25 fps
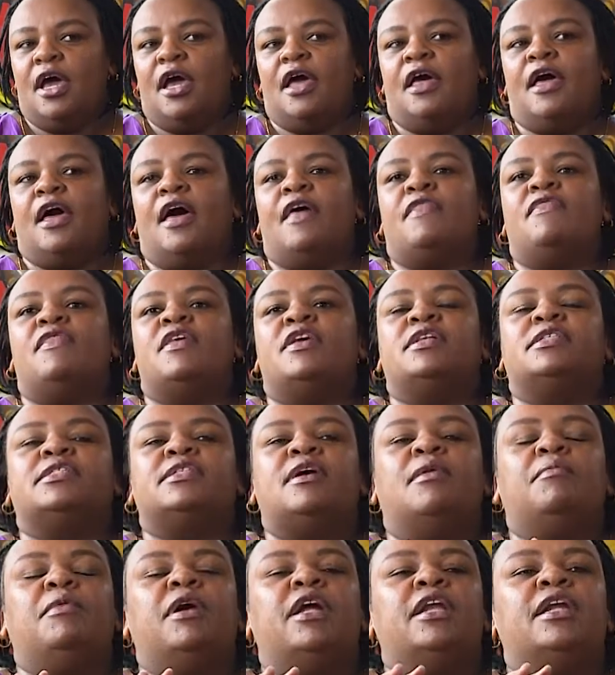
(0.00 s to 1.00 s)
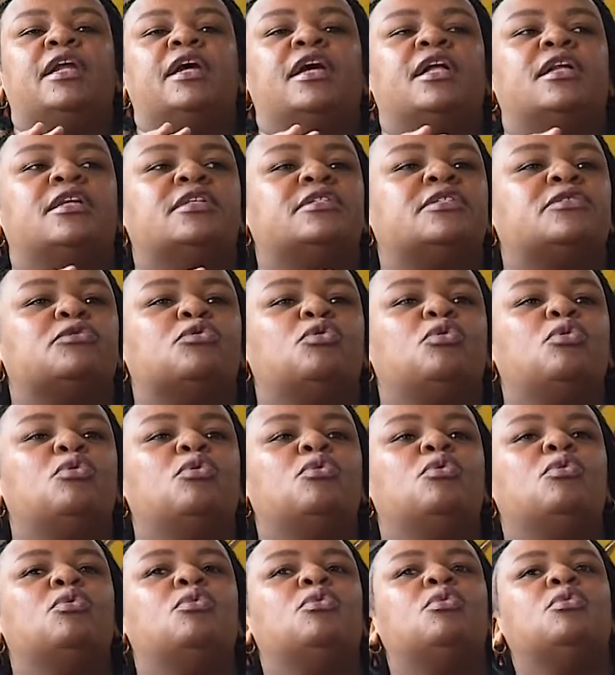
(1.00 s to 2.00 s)
There's someone else
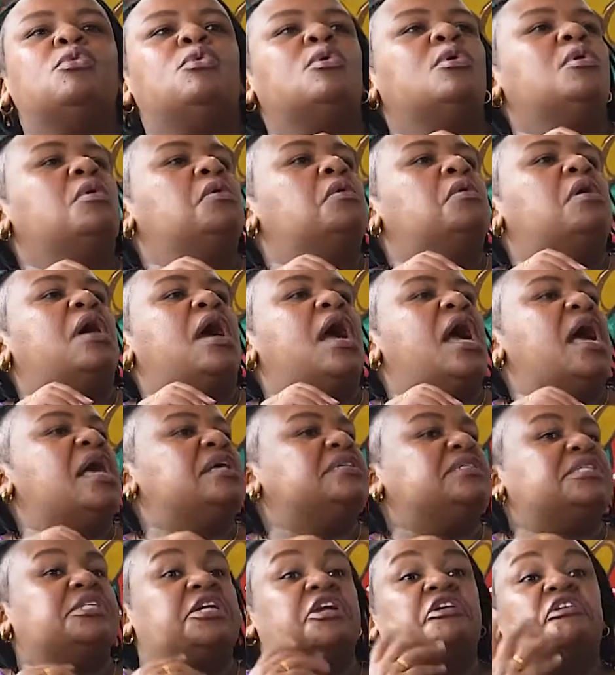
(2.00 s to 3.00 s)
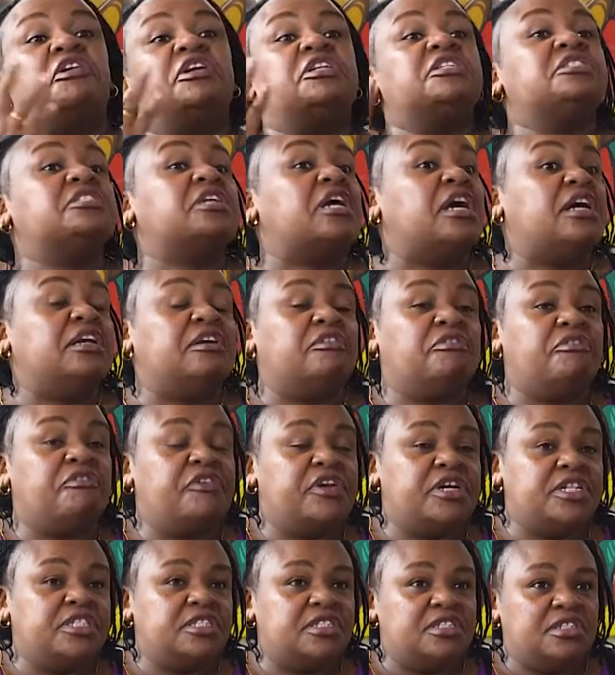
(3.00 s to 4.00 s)
who has a credit card
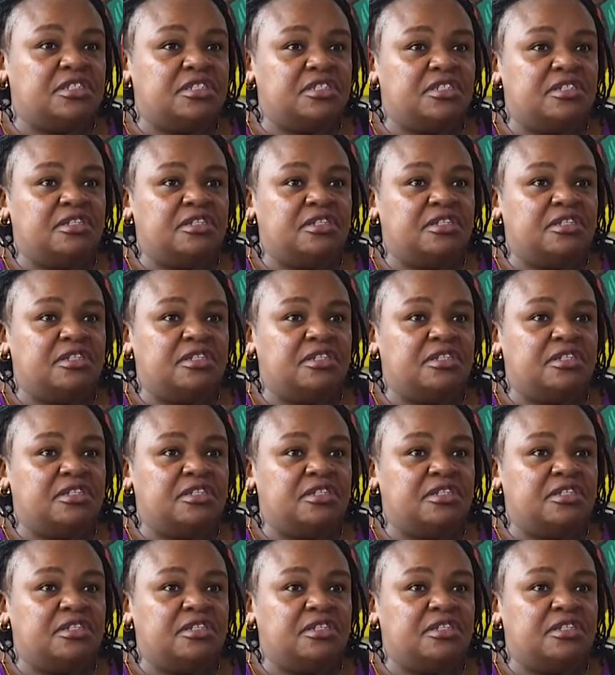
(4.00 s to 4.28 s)
already,